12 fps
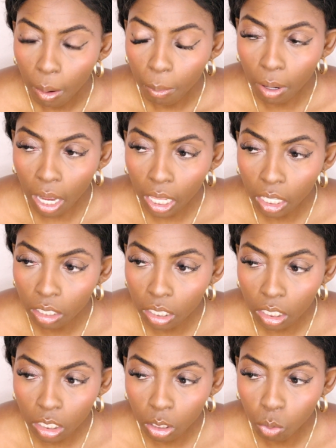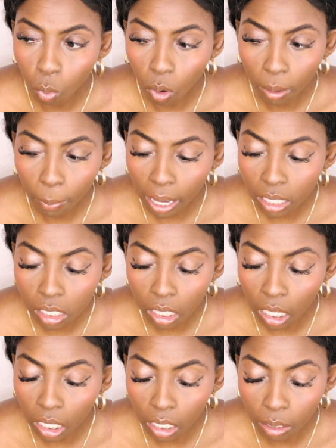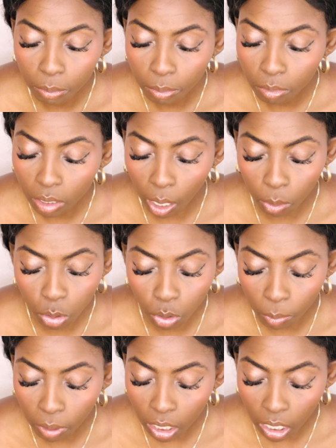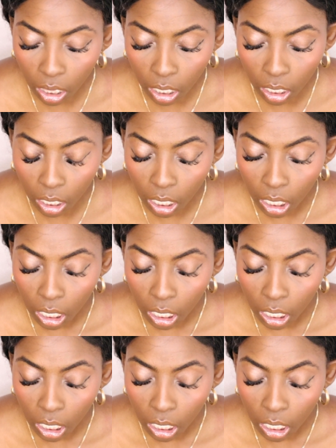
but i literally just walked past the lady that was screaming and yelling